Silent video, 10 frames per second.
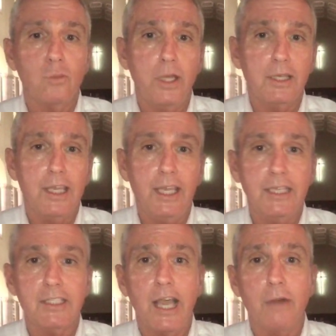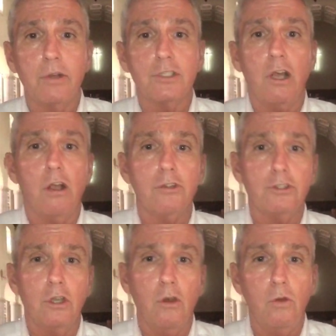when King Cyrus
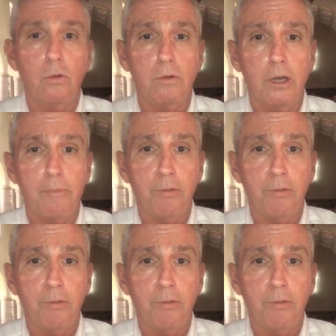also